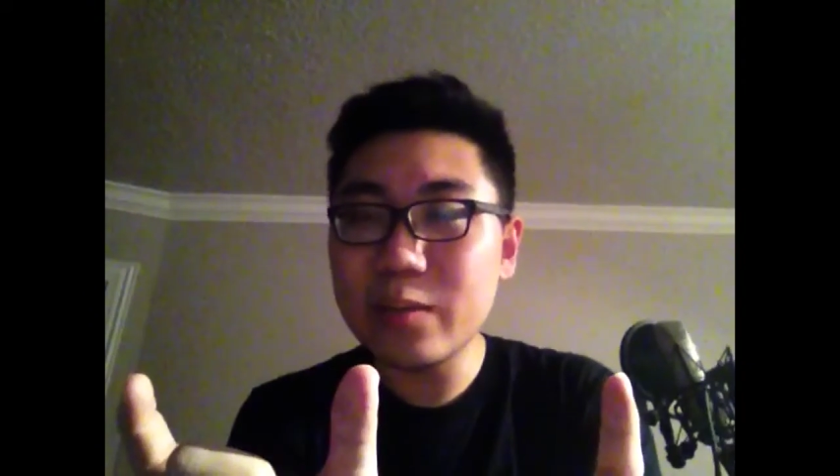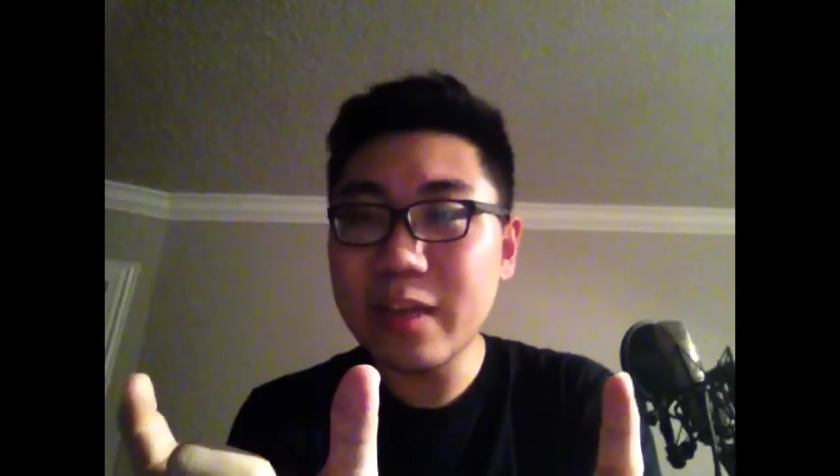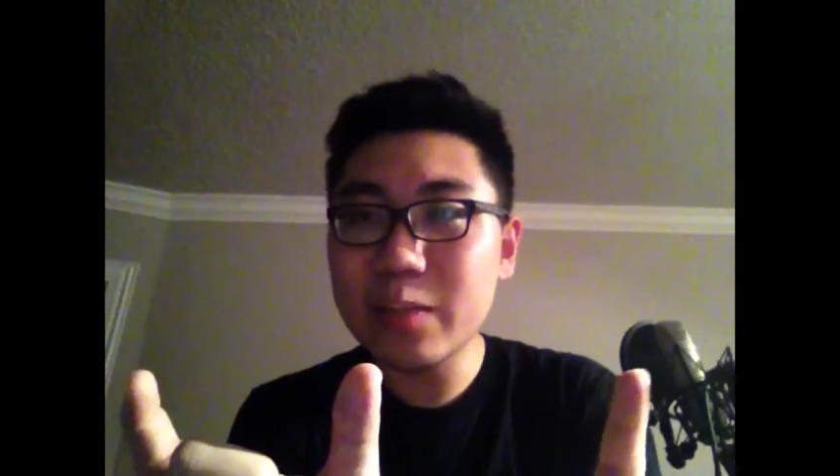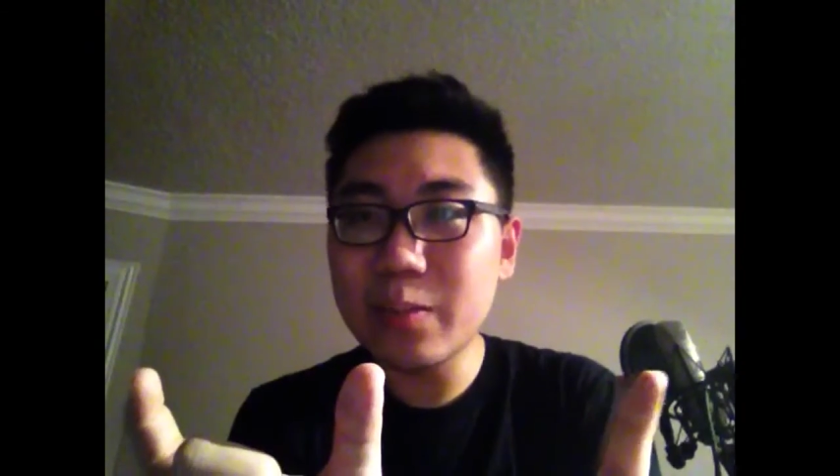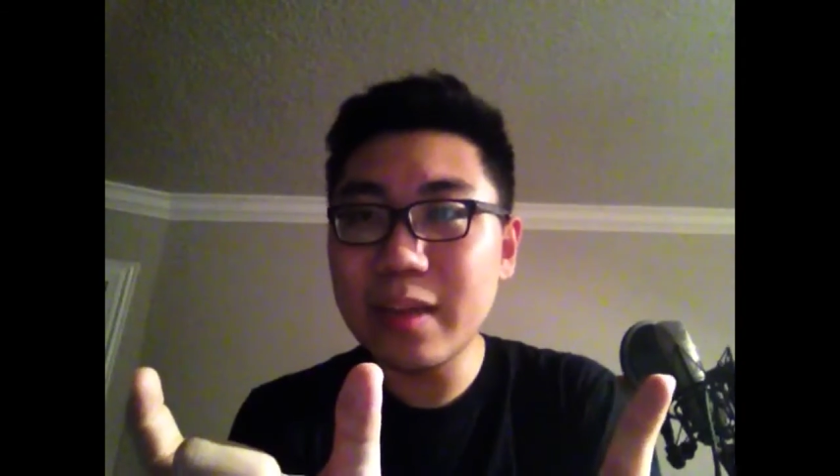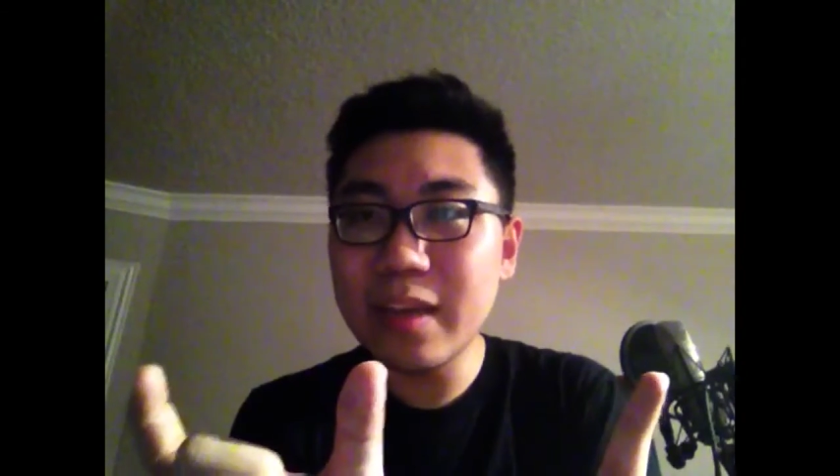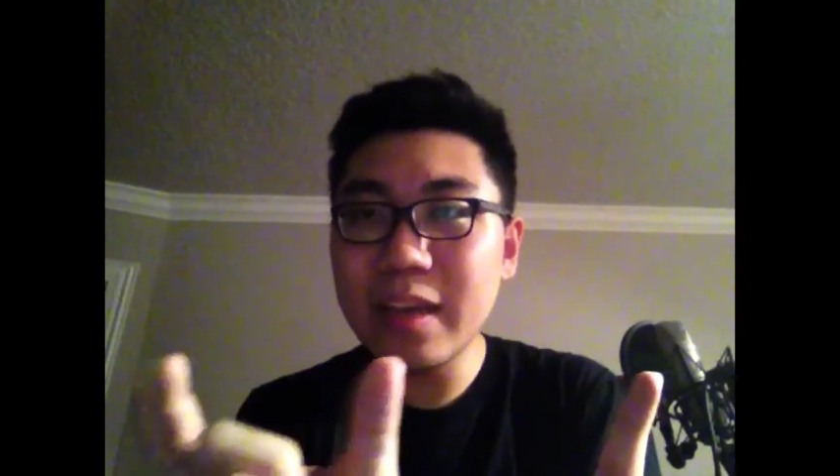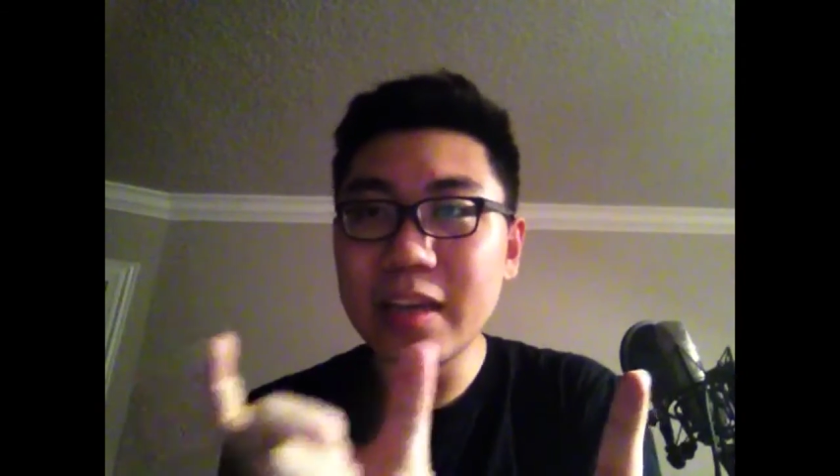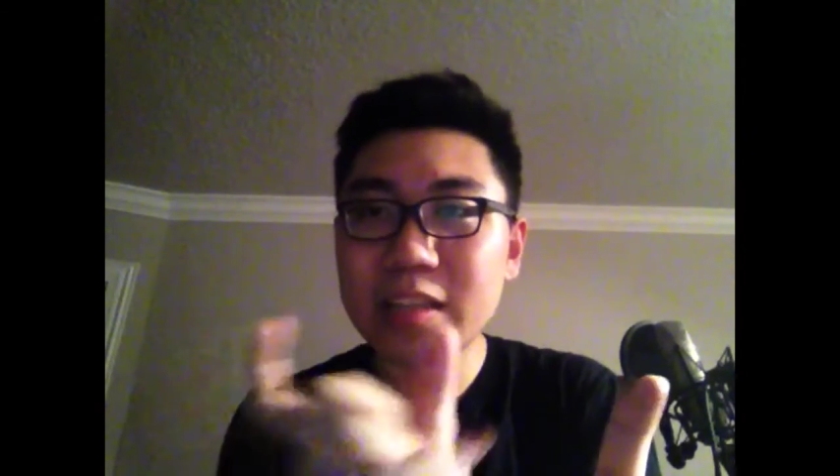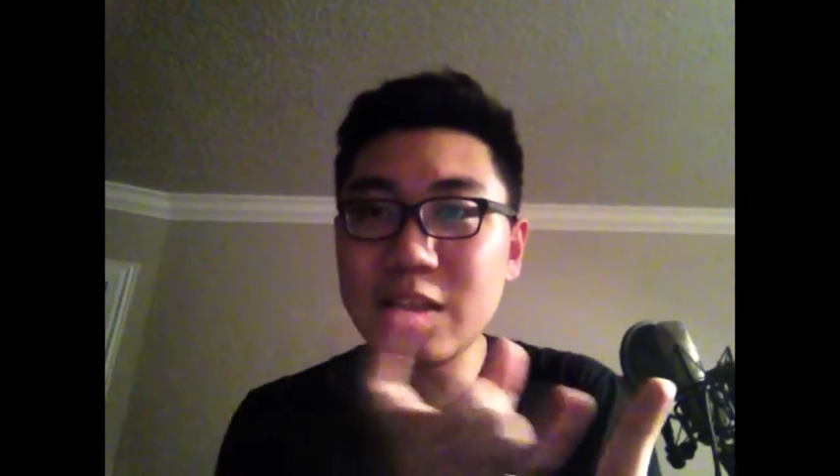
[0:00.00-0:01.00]
You like to play
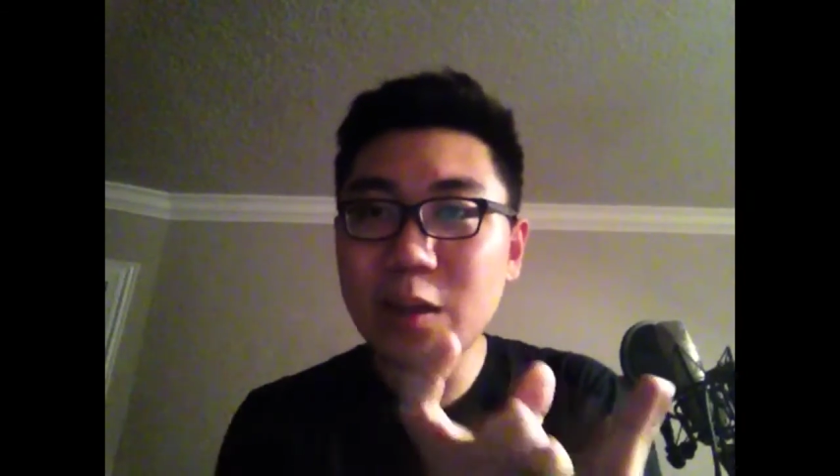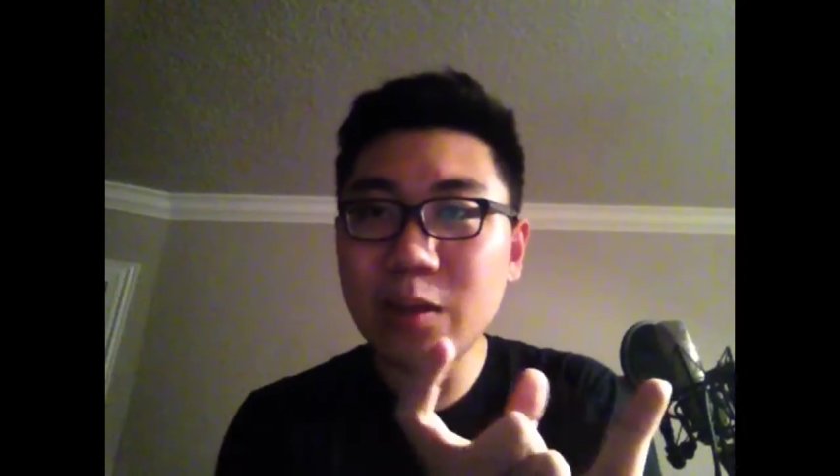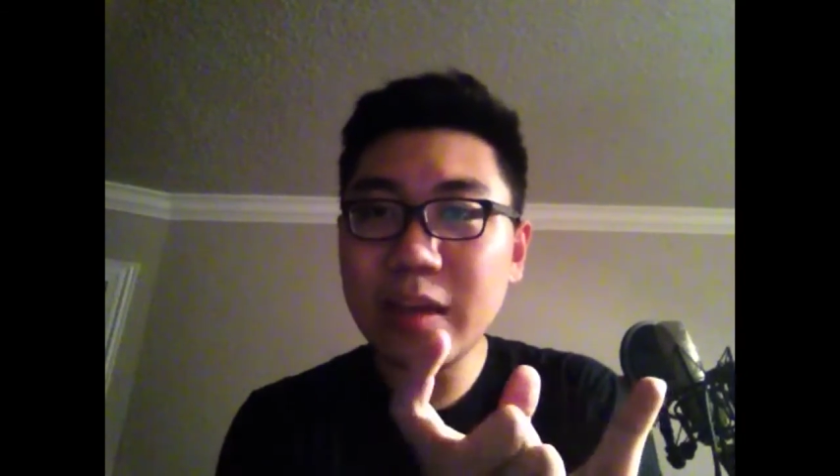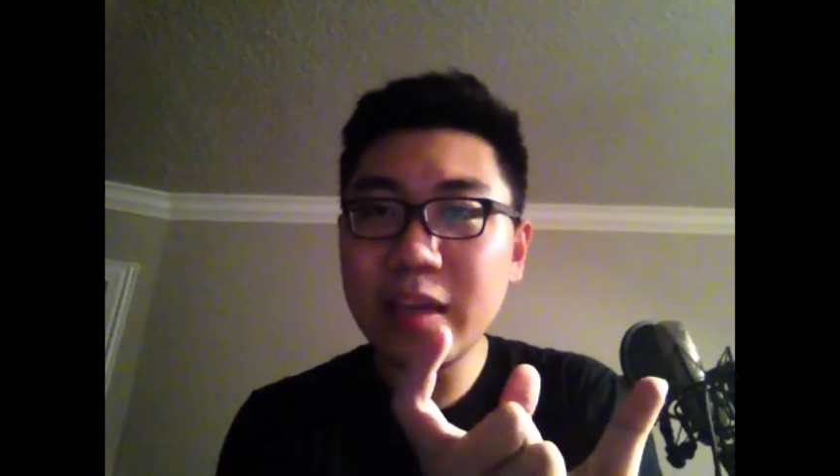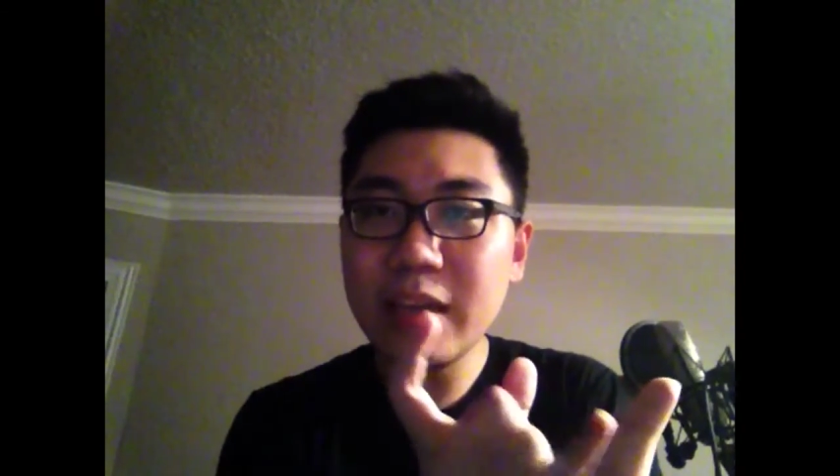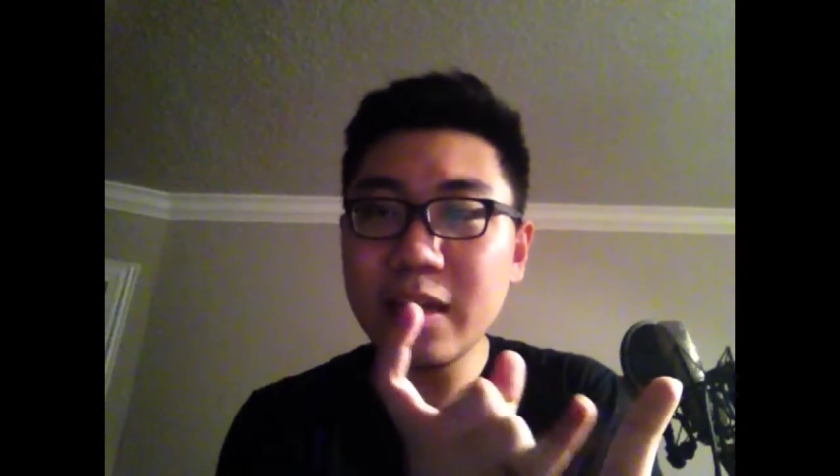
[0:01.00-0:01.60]
slowly,